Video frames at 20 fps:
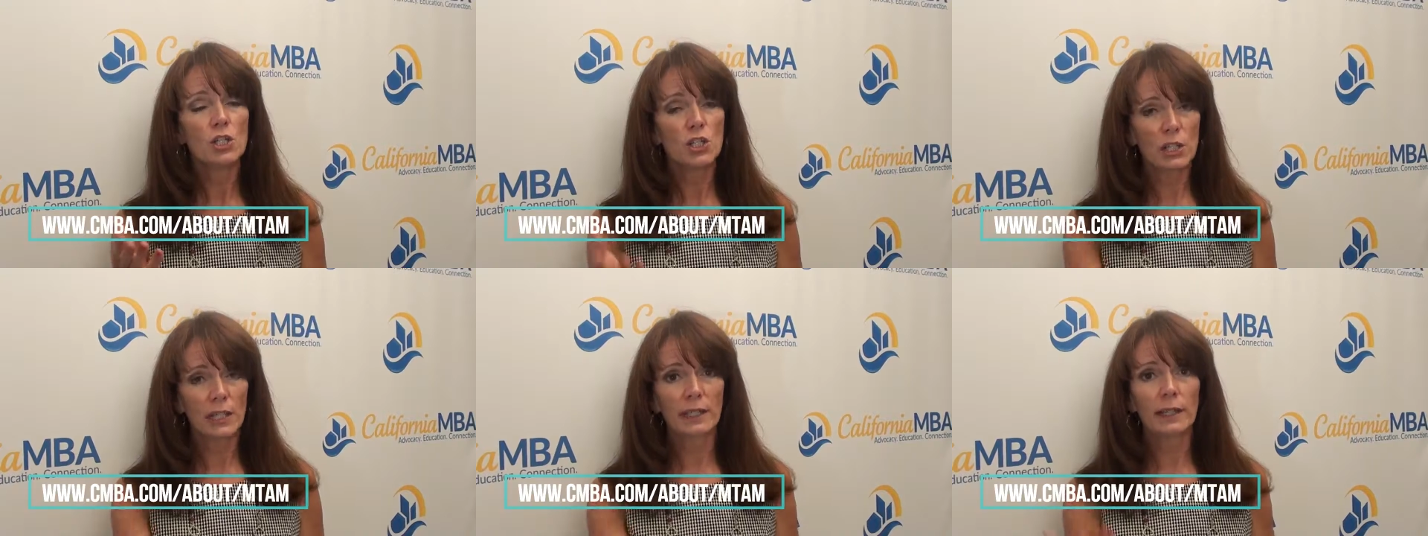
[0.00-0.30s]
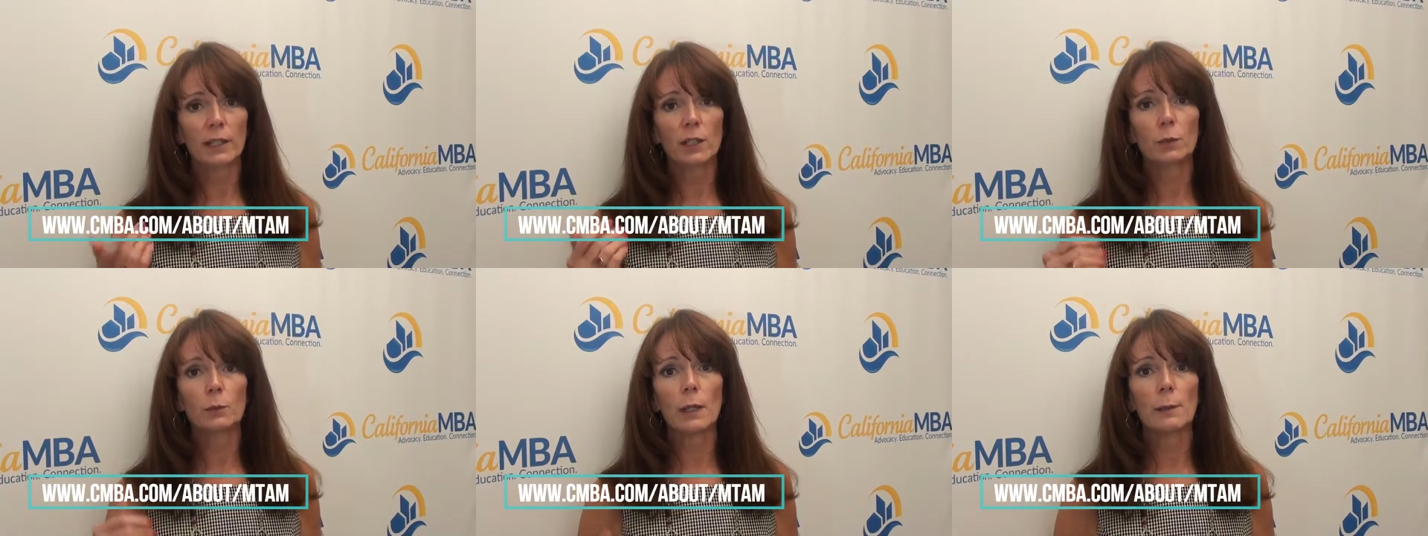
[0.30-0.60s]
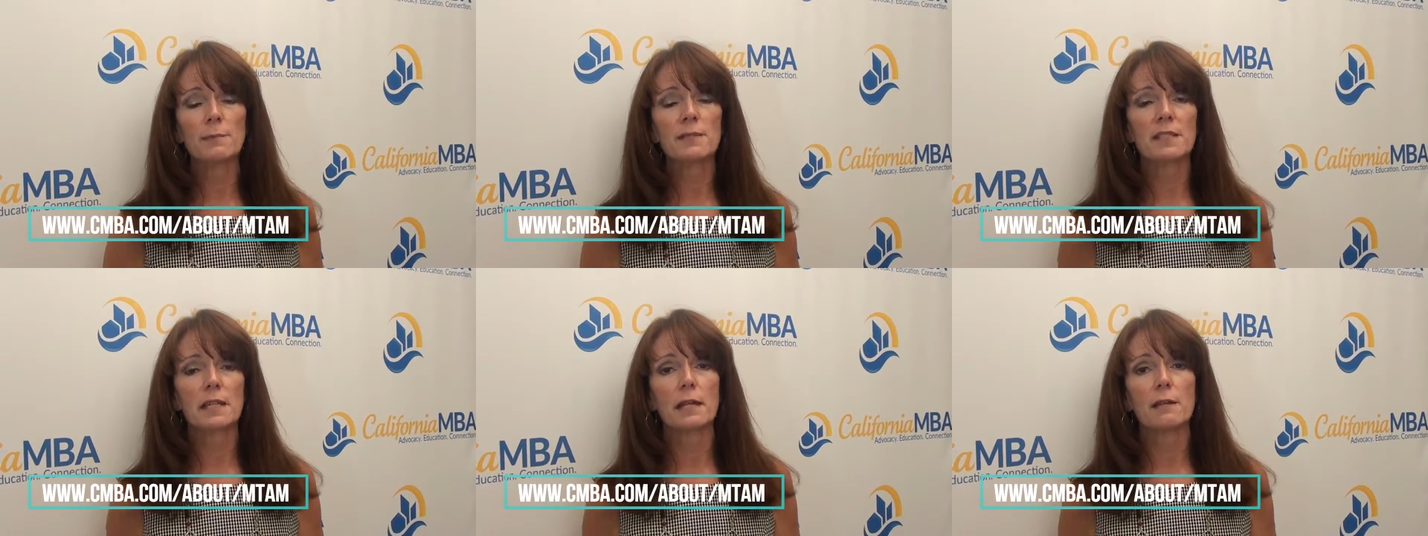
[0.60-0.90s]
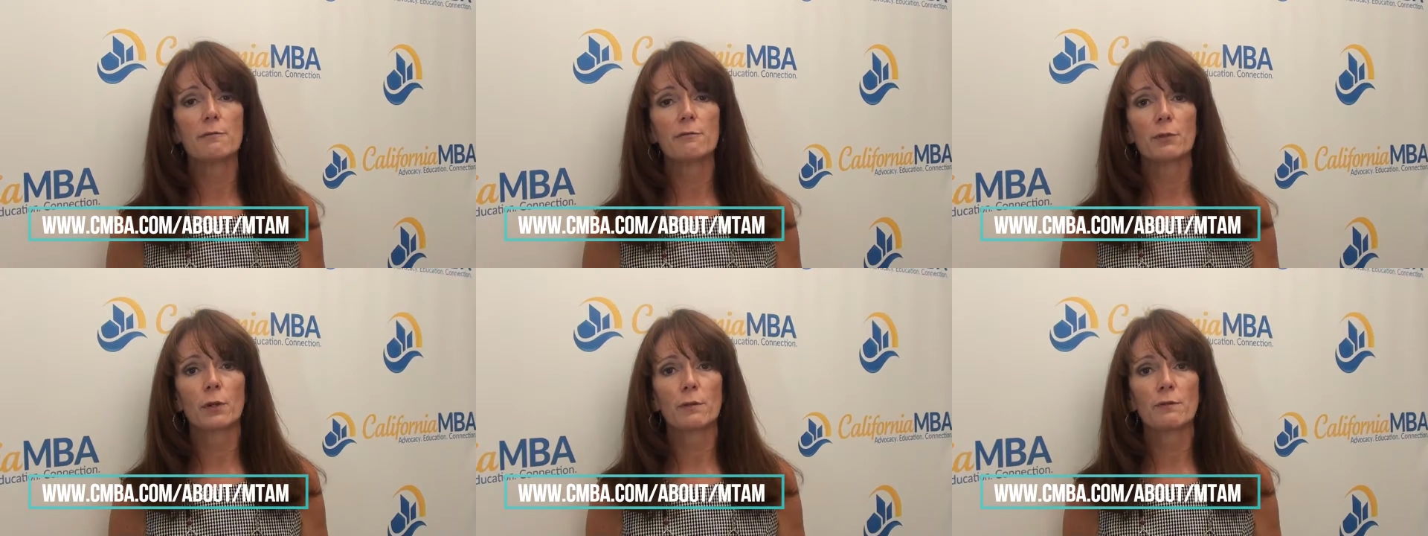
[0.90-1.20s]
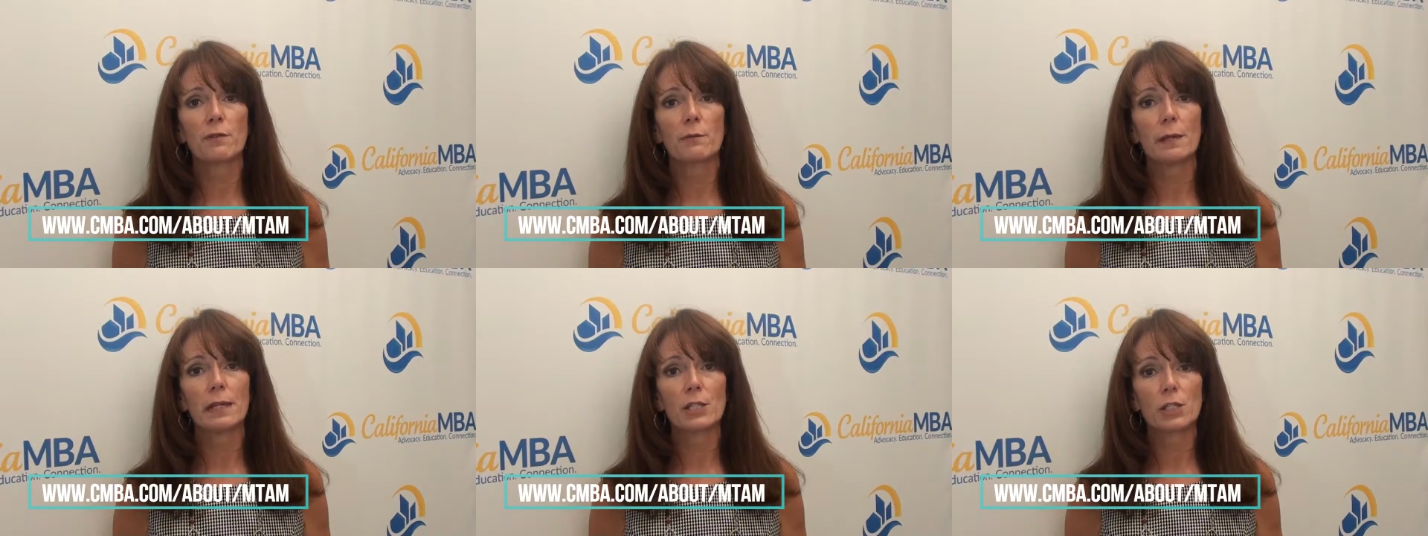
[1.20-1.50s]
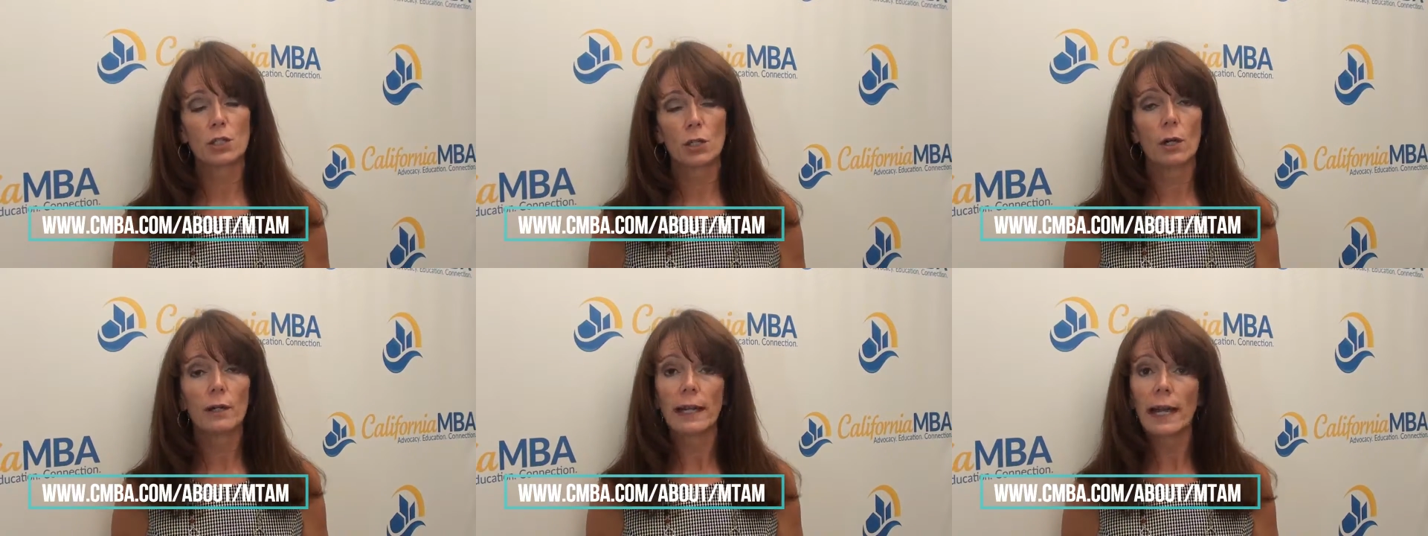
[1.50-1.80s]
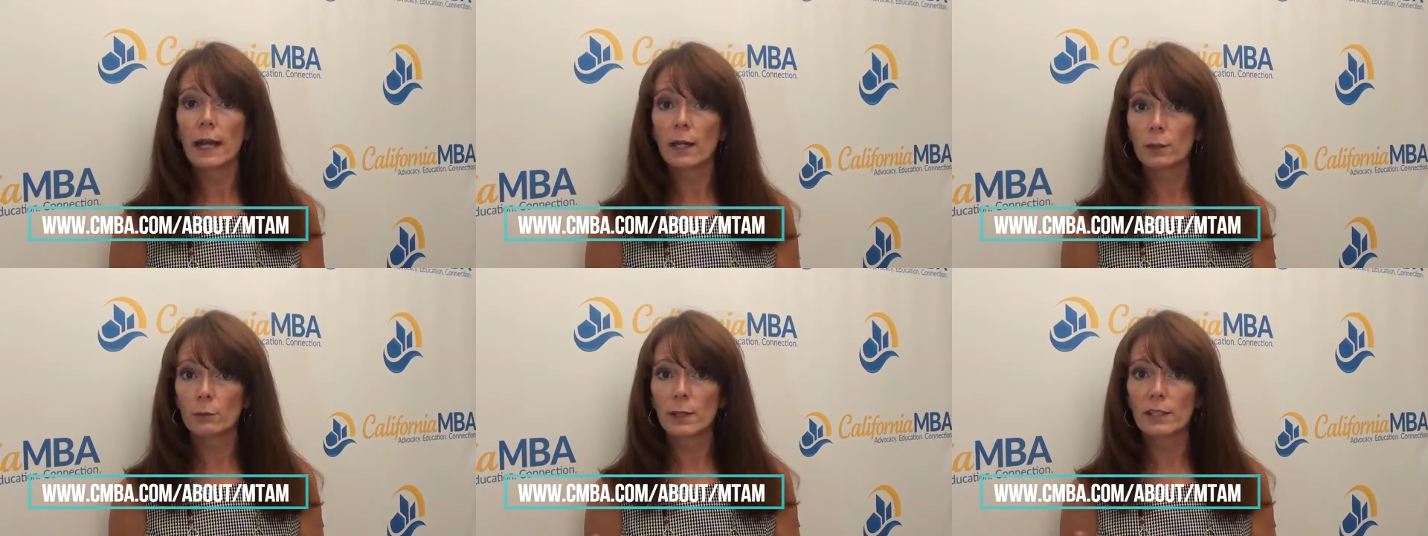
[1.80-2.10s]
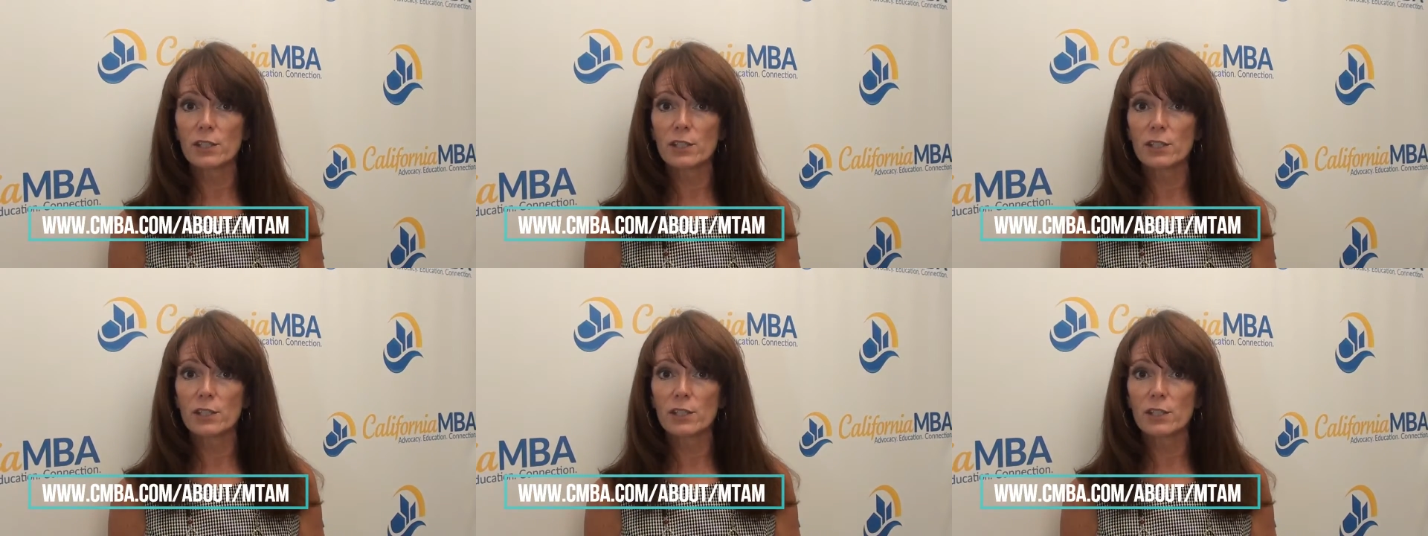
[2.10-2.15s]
check out our website for information on how to